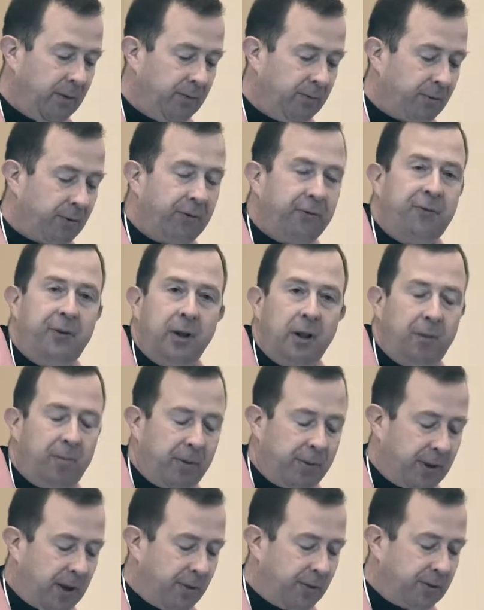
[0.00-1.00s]
For Philip
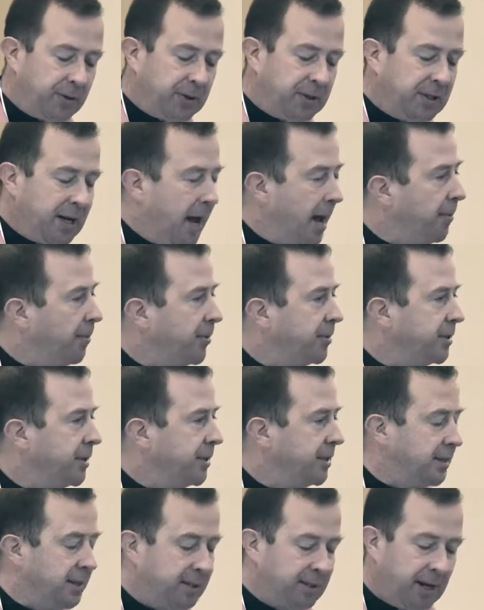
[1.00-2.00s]
and the other disciples, it's
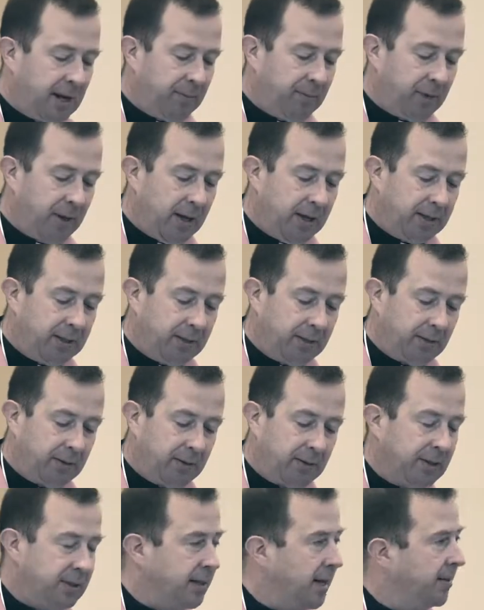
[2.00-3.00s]
the same lesson,
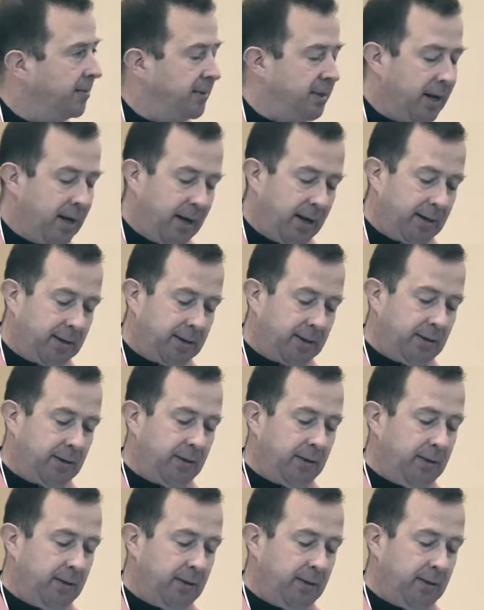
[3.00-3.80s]
the same test.